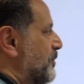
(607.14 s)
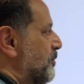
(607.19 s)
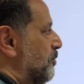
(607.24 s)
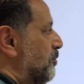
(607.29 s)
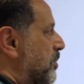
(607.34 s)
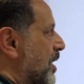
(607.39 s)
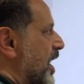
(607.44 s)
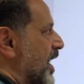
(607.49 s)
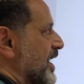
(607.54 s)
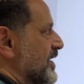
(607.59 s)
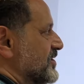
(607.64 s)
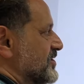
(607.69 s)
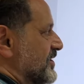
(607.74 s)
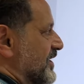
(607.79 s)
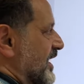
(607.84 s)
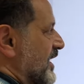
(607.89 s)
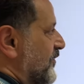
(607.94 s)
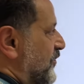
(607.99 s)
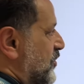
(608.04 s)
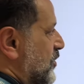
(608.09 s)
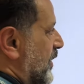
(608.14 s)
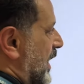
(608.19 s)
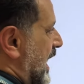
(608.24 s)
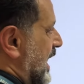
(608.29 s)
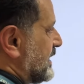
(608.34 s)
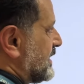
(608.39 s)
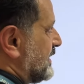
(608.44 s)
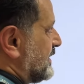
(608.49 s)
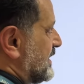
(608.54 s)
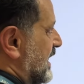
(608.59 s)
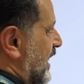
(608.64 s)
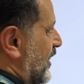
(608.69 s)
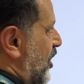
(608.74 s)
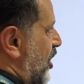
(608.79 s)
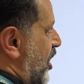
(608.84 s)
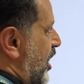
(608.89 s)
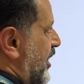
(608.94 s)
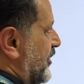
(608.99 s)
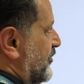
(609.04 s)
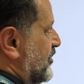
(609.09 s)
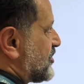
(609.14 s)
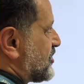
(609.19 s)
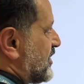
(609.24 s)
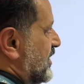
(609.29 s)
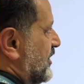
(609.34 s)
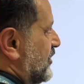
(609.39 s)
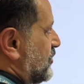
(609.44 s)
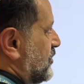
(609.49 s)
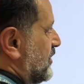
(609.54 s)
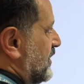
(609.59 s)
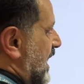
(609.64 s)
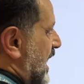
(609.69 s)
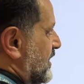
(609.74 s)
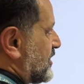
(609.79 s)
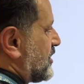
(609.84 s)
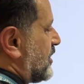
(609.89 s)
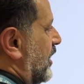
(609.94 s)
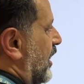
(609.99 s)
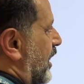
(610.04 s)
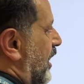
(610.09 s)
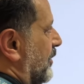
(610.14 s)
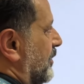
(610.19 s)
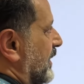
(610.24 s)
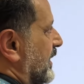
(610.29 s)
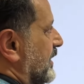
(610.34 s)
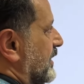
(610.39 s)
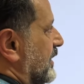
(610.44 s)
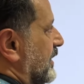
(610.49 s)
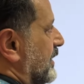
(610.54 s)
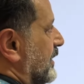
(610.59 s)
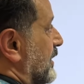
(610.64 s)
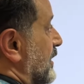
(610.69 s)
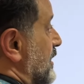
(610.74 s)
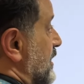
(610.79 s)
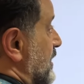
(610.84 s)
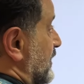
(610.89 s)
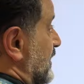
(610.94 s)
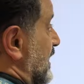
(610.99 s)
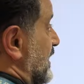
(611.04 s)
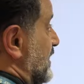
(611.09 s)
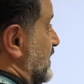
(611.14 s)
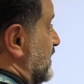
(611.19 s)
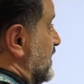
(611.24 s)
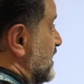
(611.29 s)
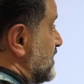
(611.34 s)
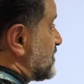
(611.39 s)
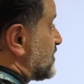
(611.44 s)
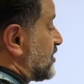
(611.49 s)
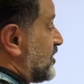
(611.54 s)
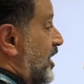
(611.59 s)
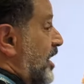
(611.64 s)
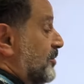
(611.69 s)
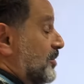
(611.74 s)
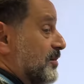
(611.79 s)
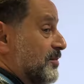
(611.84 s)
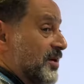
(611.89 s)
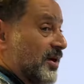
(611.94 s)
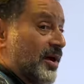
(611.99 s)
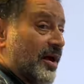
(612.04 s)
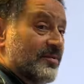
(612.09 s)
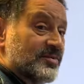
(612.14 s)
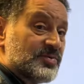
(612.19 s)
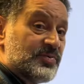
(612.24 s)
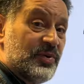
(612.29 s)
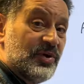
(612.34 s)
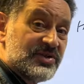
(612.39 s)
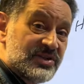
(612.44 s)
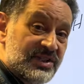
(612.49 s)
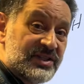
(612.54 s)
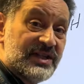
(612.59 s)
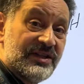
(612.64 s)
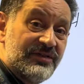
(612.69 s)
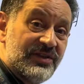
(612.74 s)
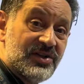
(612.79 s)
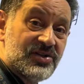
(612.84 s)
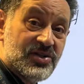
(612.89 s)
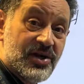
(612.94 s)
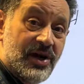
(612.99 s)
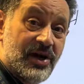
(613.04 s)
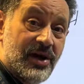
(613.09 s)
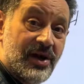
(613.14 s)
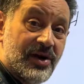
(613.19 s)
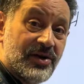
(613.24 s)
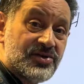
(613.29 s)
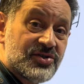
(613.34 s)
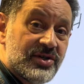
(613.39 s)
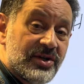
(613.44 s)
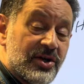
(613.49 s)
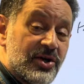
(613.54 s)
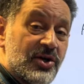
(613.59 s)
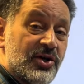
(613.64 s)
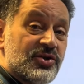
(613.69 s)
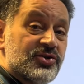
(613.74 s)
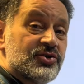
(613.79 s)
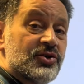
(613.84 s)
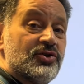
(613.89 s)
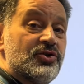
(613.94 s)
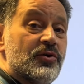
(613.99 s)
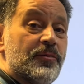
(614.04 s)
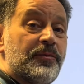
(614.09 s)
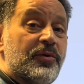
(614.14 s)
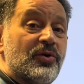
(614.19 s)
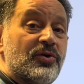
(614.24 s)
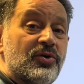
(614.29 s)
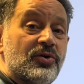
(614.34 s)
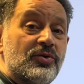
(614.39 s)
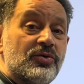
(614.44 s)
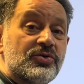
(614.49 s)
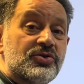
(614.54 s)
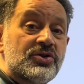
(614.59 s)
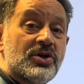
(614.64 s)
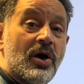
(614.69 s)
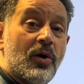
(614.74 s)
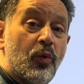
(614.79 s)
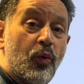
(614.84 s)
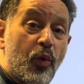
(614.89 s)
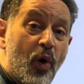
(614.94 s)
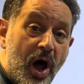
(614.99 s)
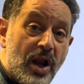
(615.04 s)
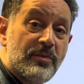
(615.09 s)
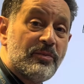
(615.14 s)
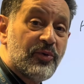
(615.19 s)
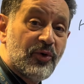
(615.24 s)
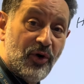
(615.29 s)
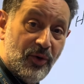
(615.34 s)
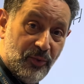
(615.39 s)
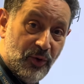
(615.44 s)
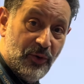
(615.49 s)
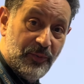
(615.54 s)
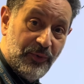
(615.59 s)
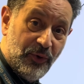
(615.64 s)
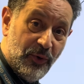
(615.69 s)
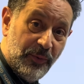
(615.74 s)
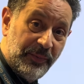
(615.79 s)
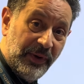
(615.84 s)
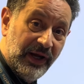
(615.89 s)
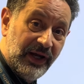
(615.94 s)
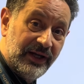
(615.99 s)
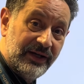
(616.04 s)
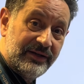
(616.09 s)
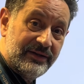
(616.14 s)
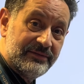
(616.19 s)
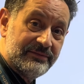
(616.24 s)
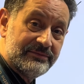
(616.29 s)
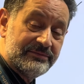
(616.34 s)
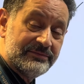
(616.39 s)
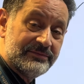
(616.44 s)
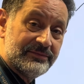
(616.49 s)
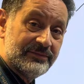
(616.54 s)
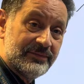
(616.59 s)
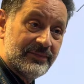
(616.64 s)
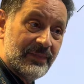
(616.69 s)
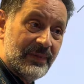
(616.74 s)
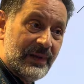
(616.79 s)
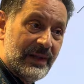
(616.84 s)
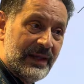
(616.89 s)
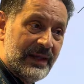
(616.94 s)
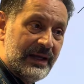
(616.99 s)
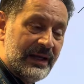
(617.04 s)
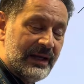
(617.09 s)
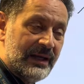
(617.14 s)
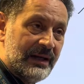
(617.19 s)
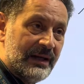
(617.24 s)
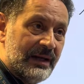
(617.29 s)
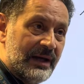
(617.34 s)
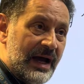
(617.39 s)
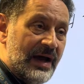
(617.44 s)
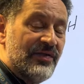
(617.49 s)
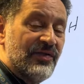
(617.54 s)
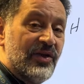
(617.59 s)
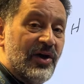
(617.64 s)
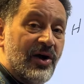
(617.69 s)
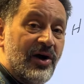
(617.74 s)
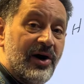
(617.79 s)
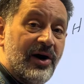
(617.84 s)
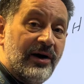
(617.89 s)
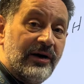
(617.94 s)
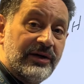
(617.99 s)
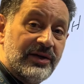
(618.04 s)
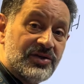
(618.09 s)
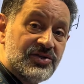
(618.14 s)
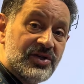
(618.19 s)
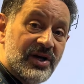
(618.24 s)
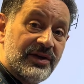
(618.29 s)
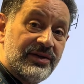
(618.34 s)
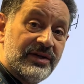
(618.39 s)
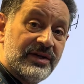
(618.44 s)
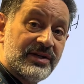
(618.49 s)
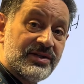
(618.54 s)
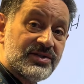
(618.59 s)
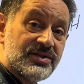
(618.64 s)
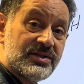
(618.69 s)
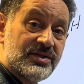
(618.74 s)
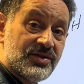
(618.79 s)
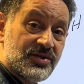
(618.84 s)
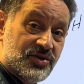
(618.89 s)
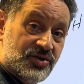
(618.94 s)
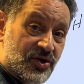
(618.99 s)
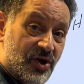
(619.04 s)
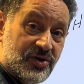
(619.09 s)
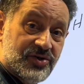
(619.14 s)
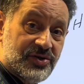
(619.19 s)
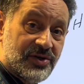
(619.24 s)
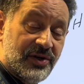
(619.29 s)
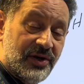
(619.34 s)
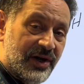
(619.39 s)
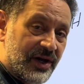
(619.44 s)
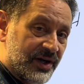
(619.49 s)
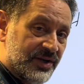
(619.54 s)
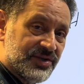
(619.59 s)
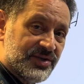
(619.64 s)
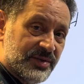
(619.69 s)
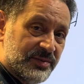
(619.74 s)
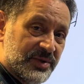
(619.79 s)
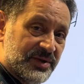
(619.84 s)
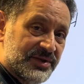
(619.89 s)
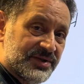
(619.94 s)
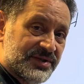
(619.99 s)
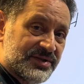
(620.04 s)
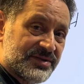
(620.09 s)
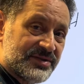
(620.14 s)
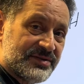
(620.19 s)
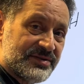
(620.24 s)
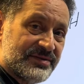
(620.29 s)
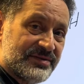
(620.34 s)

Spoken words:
But if you added that hydrogen to that carbon, then this carbon becomes positively charged, so you produce 1-bromopropane. And they are each other's structural isomers.